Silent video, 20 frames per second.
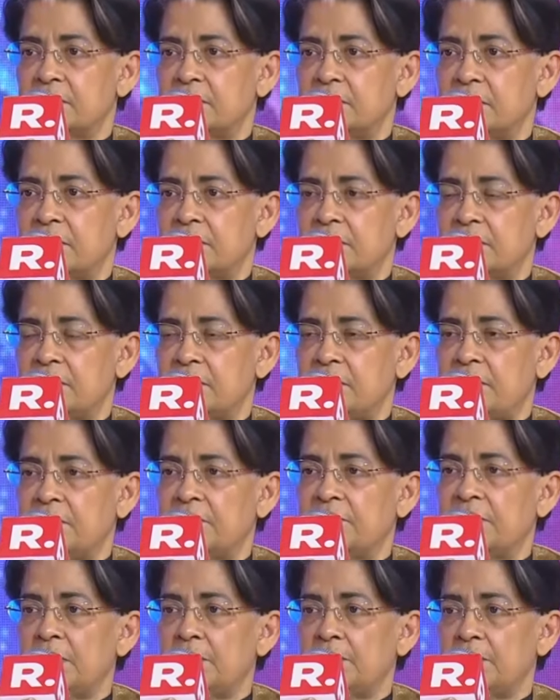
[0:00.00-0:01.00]
uh,
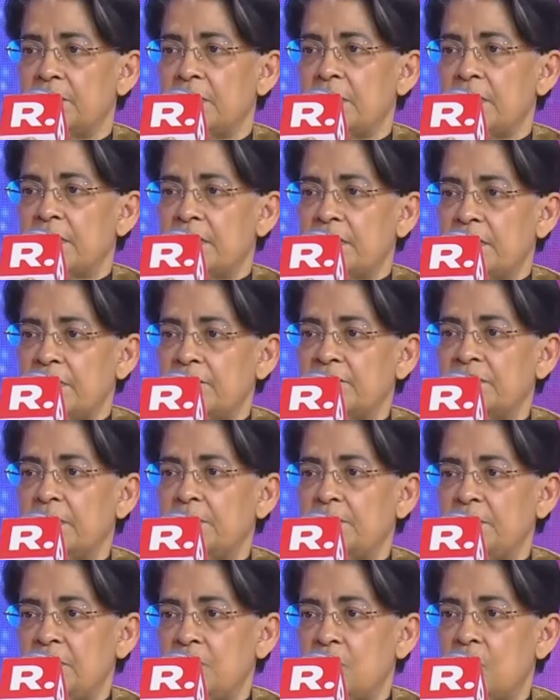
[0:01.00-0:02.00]
give, them, give
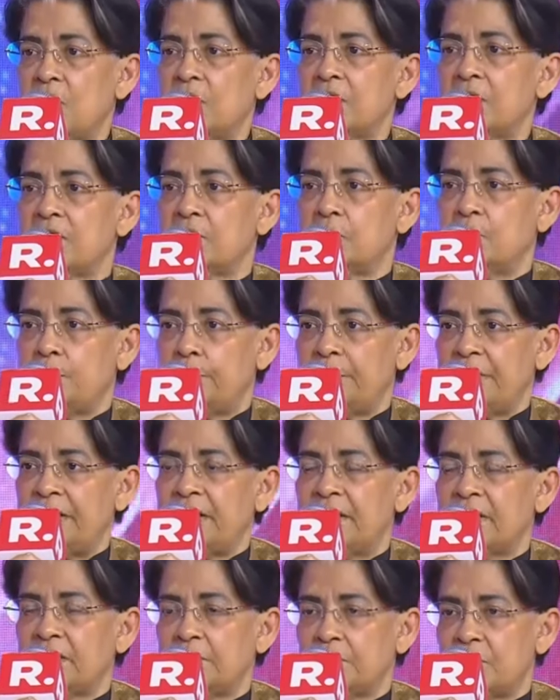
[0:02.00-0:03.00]
them your
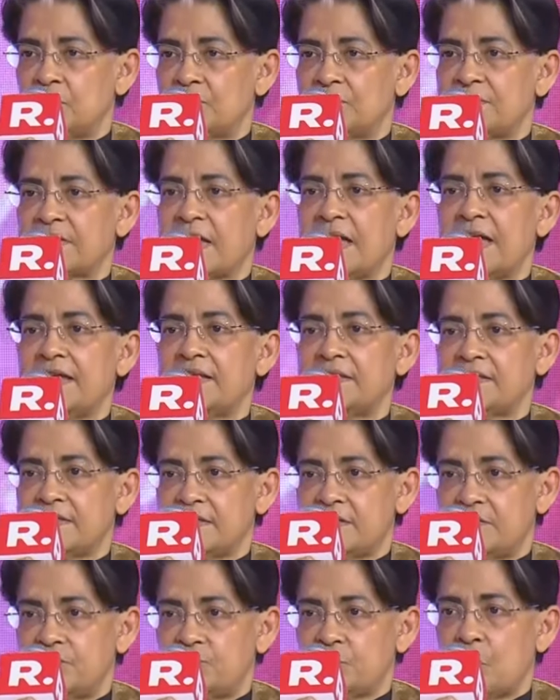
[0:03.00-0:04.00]
opinion about science
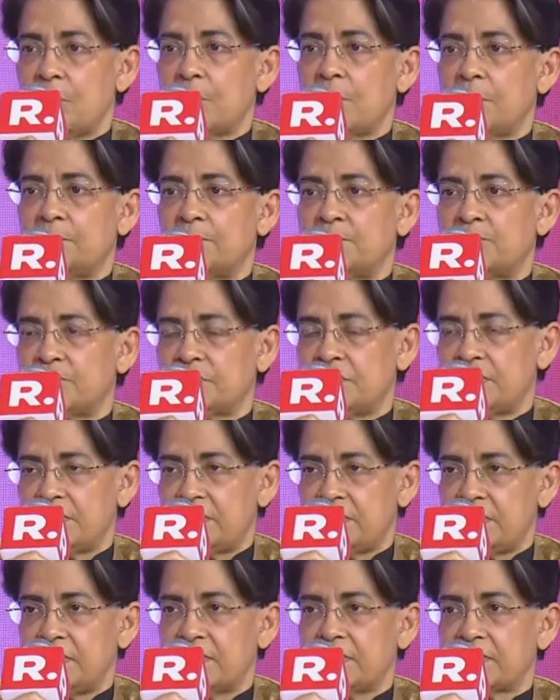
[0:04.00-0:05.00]
and job
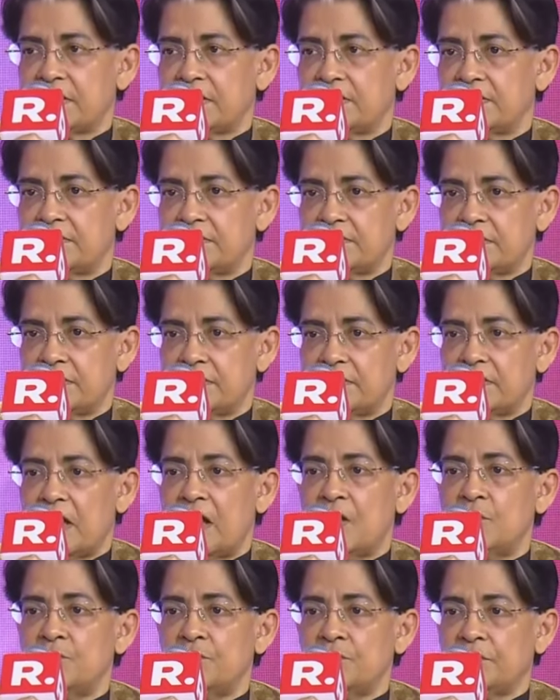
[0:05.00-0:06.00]
opportunities and uh,
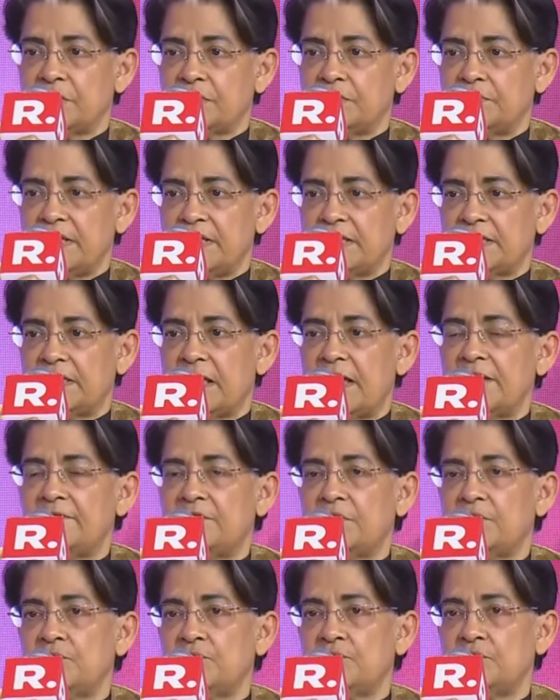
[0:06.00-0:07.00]
how you can make a
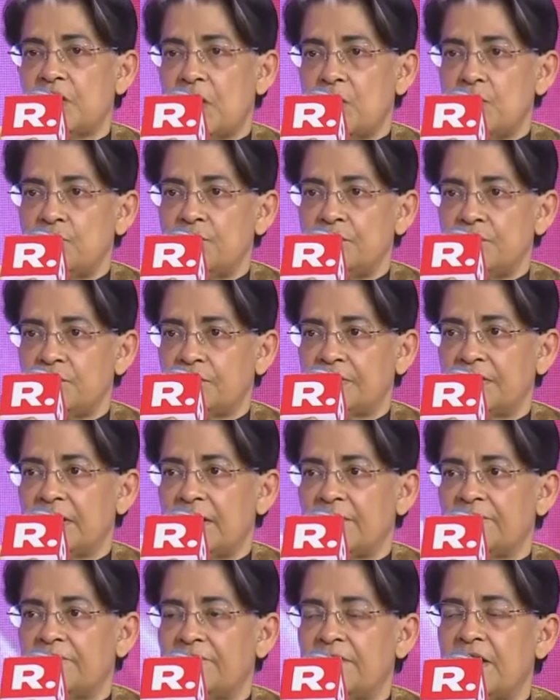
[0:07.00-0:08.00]
livelihood, how you can
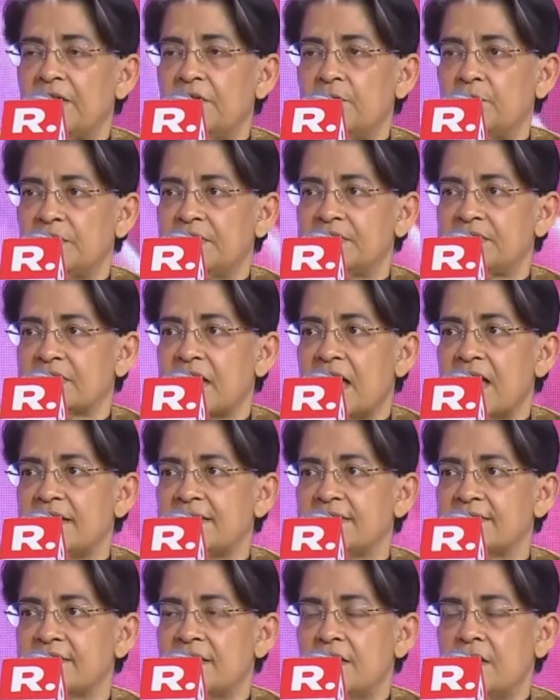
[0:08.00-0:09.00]
have fun with
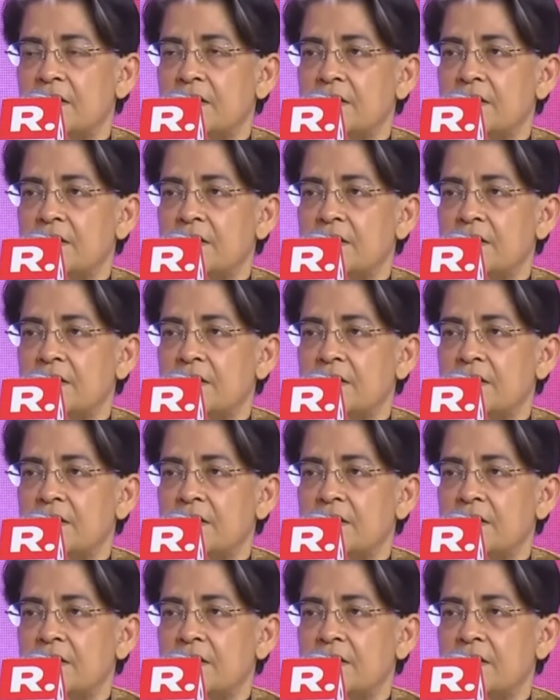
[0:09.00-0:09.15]
science.